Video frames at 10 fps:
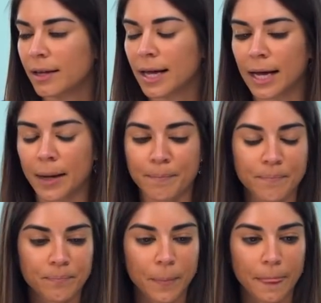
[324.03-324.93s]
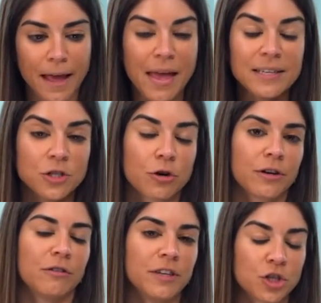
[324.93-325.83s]
Um, and that's such a
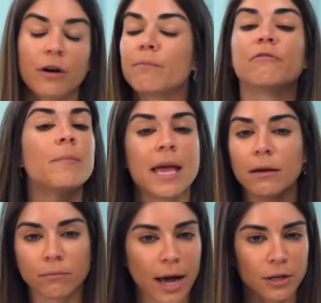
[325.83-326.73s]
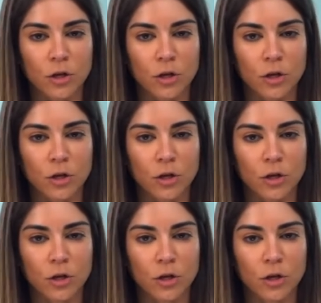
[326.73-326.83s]
critical feature for me, right?